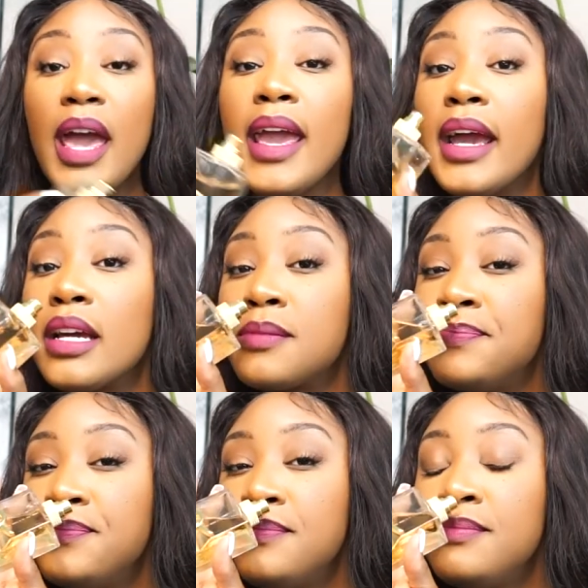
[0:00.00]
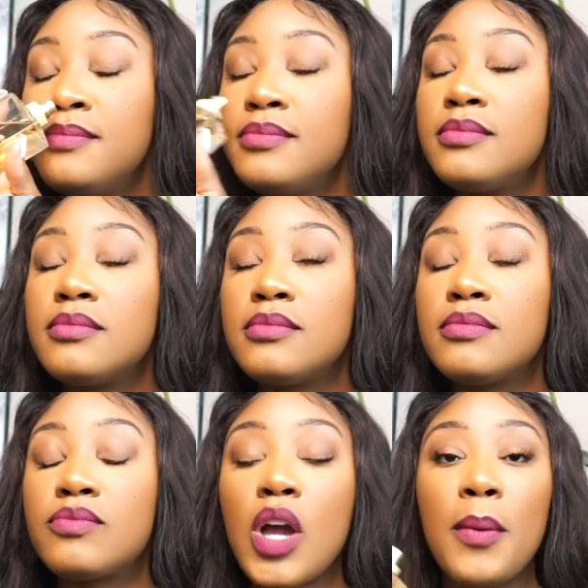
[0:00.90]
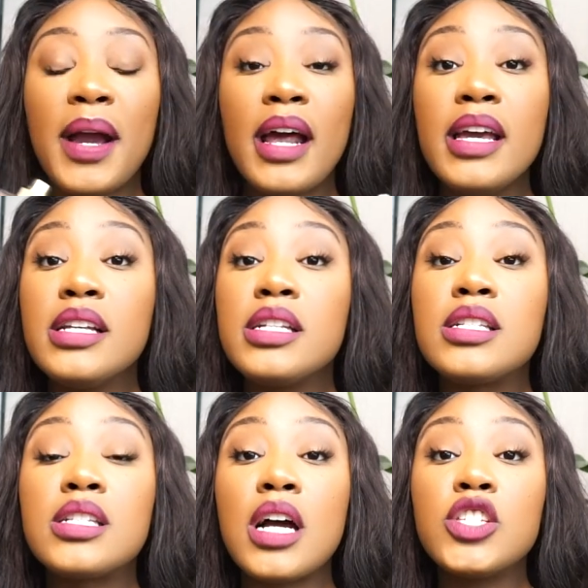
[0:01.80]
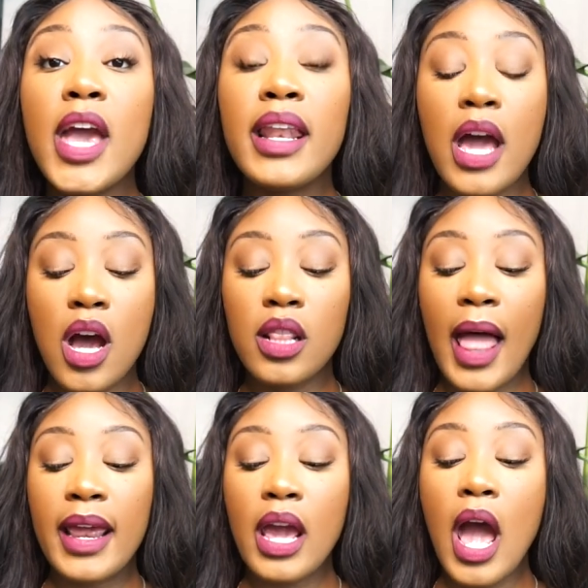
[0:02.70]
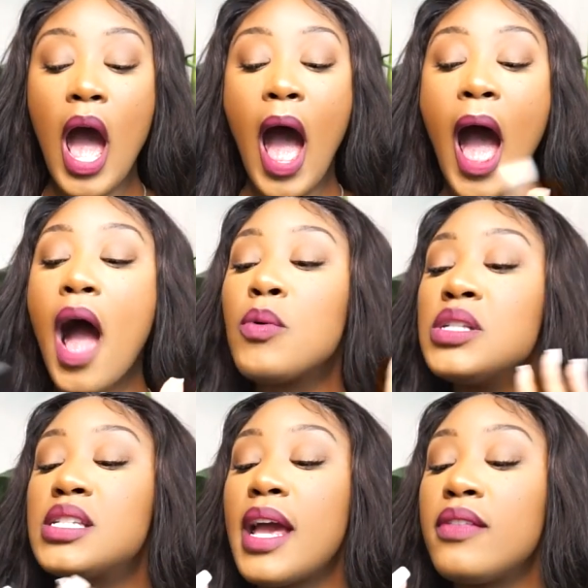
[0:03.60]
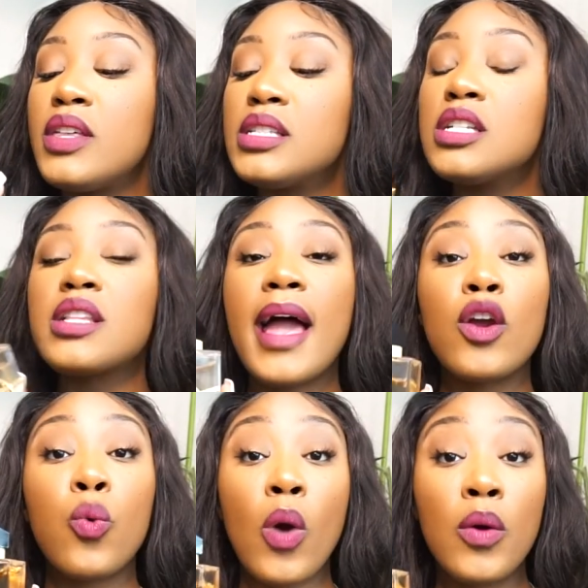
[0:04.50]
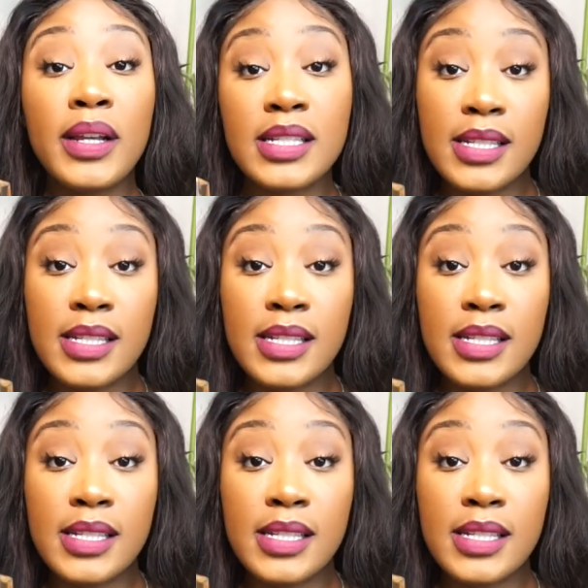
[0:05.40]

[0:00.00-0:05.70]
and mm, oh my god it is such an like I would say this is like grown and